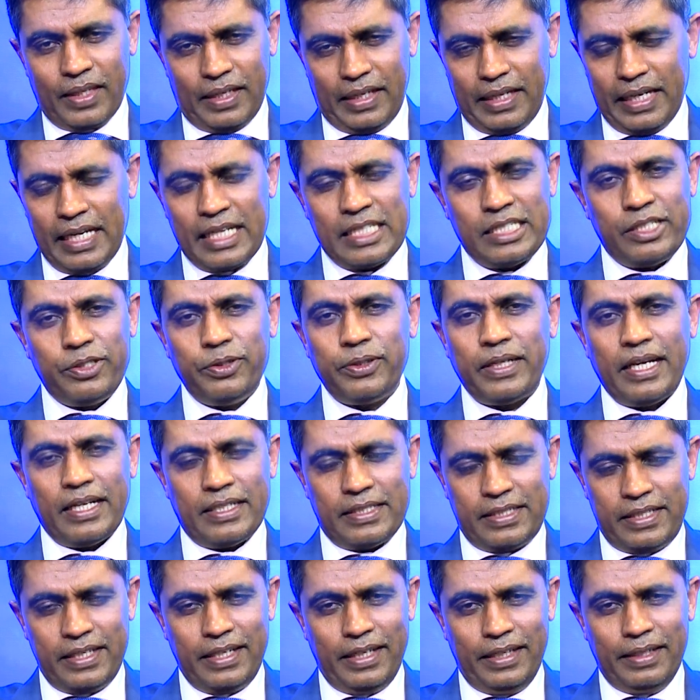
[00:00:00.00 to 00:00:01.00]
As you can
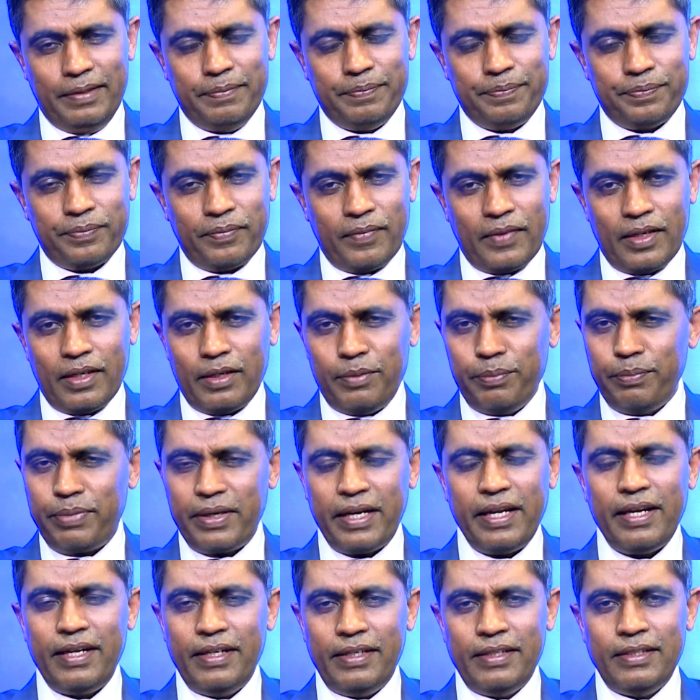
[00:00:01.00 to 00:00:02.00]
see,
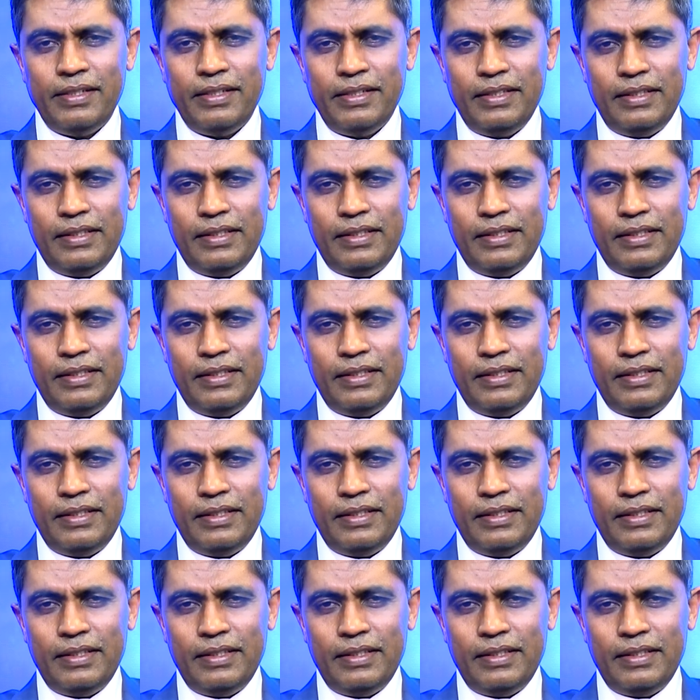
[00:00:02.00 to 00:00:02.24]
brain